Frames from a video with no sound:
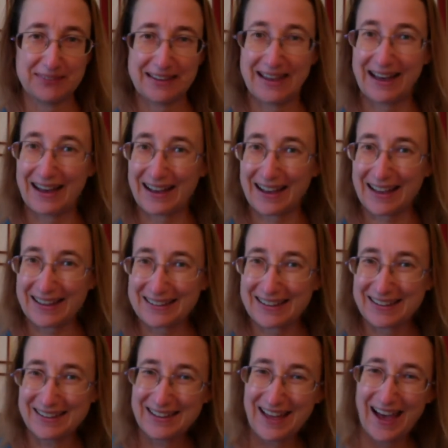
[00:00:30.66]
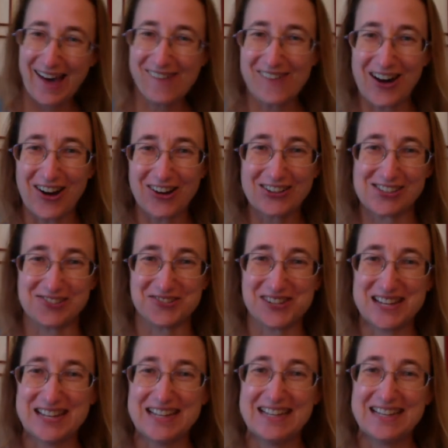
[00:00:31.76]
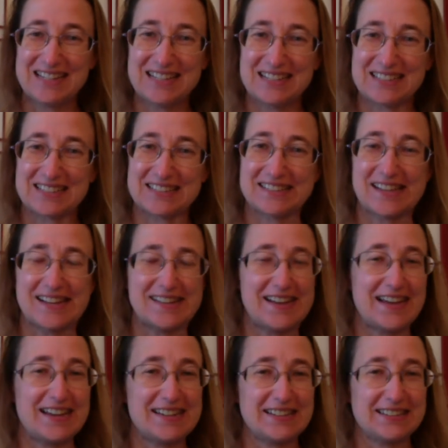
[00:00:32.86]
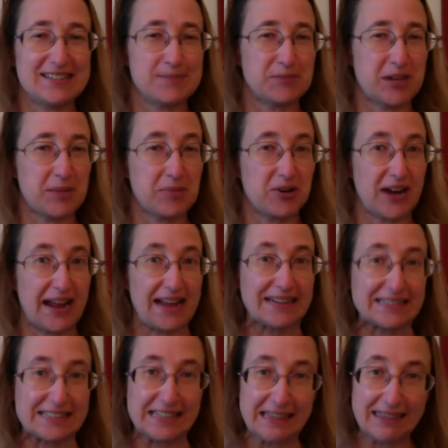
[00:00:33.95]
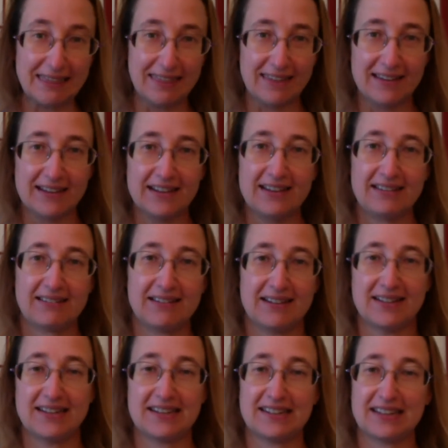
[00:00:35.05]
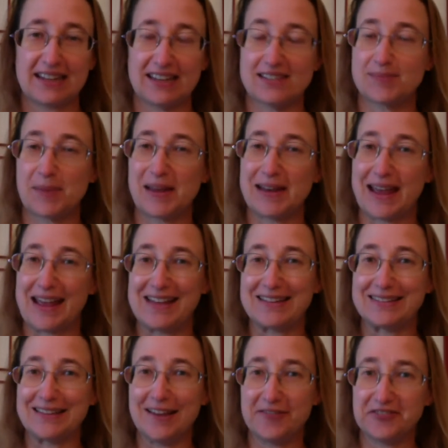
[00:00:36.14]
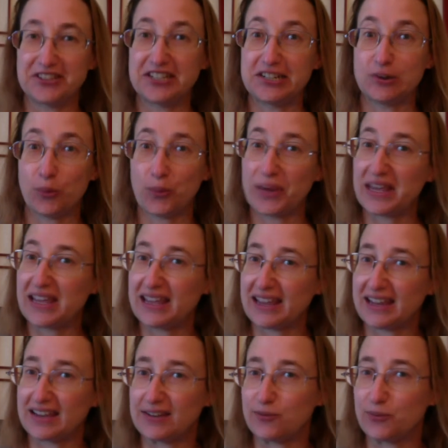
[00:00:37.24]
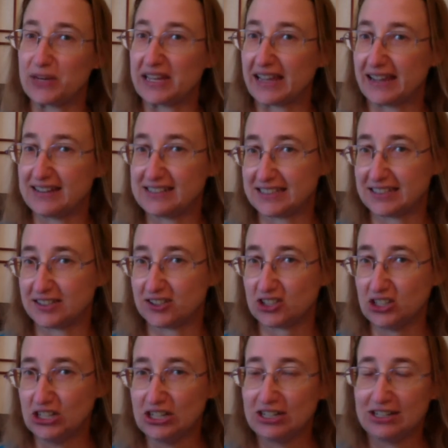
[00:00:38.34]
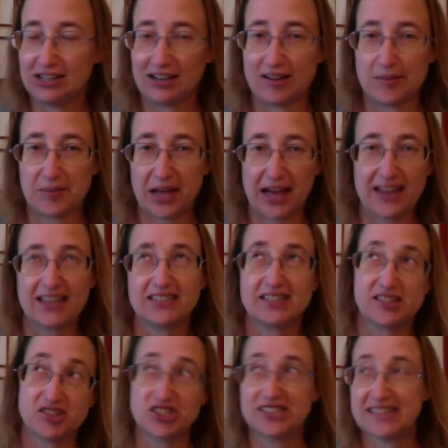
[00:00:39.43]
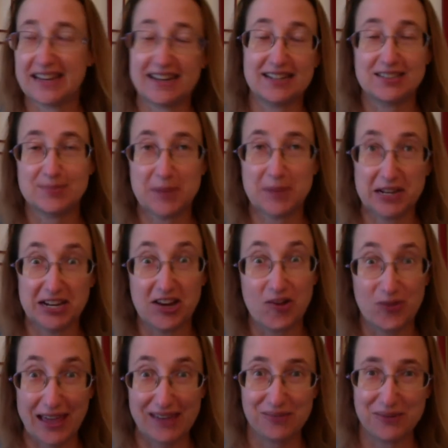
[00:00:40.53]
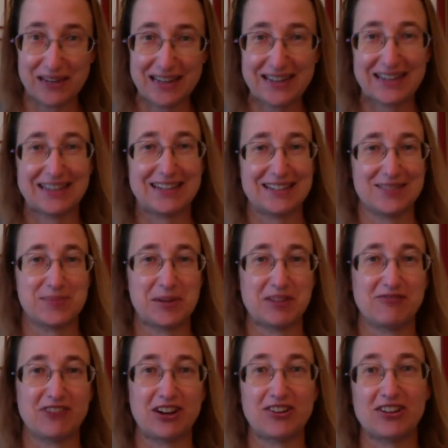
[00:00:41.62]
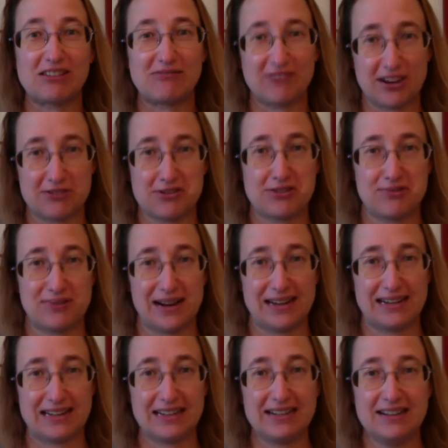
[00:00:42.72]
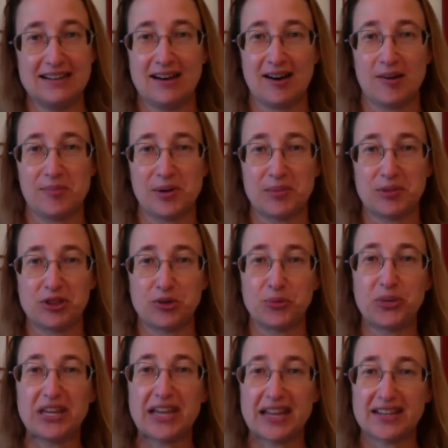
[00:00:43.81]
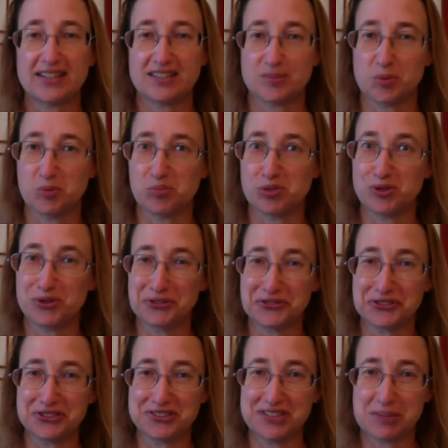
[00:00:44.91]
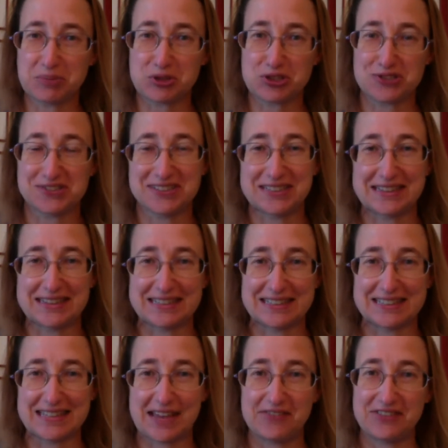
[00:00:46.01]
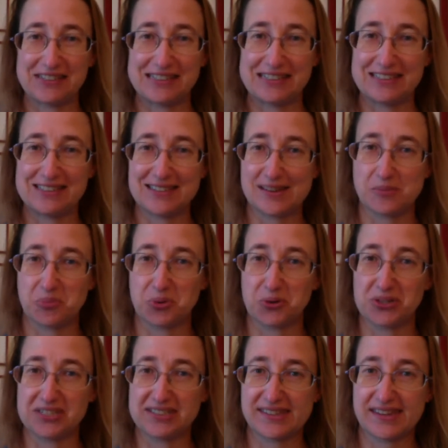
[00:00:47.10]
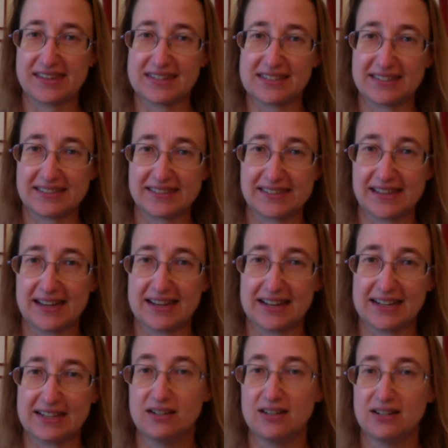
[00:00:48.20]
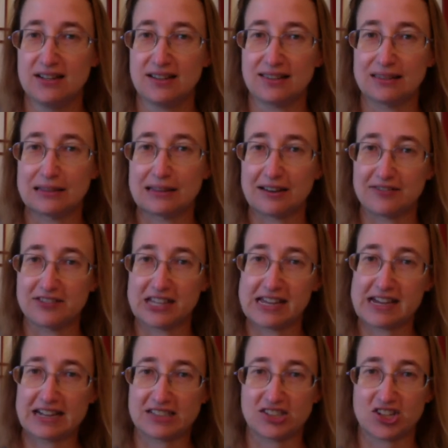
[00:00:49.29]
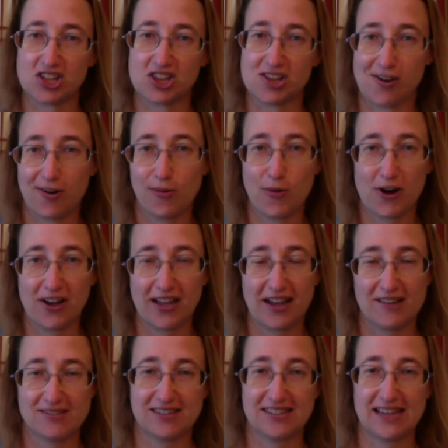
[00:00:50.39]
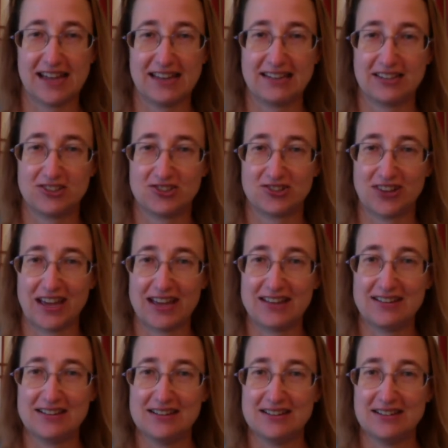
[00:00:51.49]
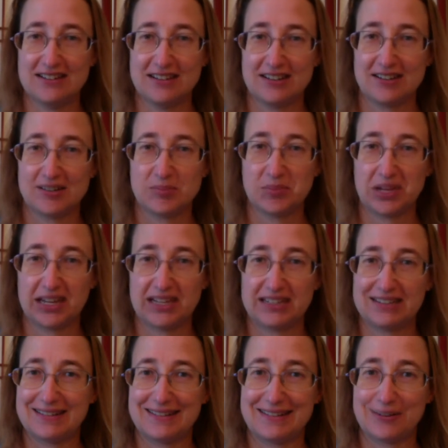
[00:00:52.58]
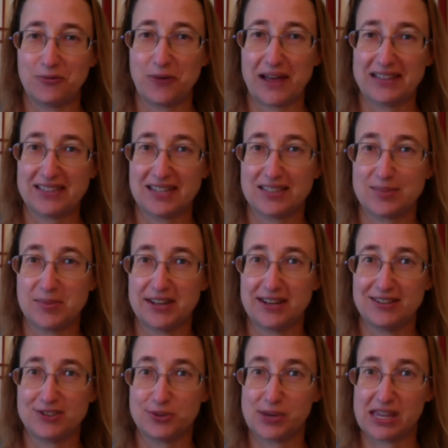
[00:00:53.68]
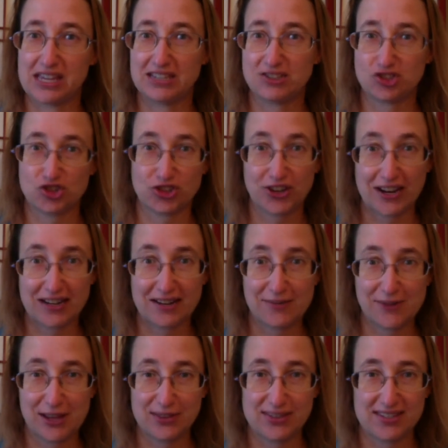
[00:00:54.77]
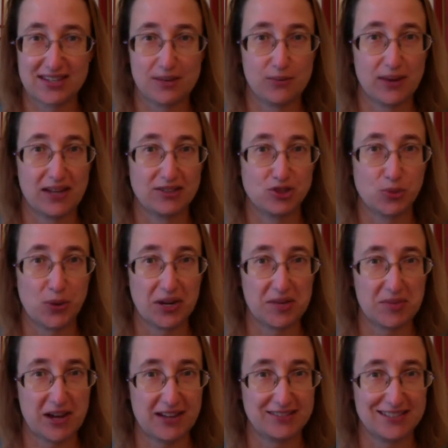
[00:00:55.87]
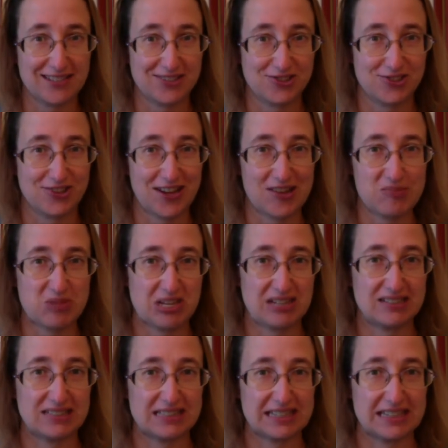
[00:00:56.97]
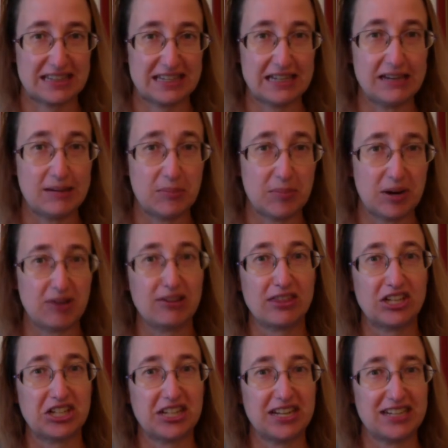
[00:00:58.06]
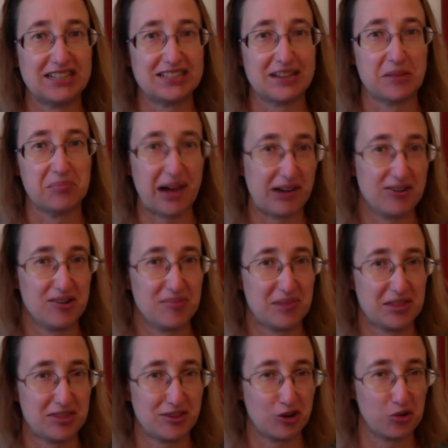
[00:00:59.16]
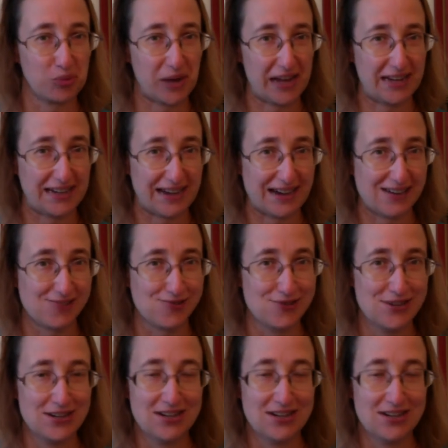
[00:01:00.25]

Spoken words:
Hi, how are you? It is Sunday, September 18th, and it has been a lovely week and weekend here. I guess I should say it has been an okay week. It has been very, very rainy, but the weekend has been beautiful. Temperatures in the 70s, breezy, sunny, lovely. I took a long walk outside yesterday, and Wes has been doing his training runs. He ran 20 miles yesterday because the marathon is about a month away now.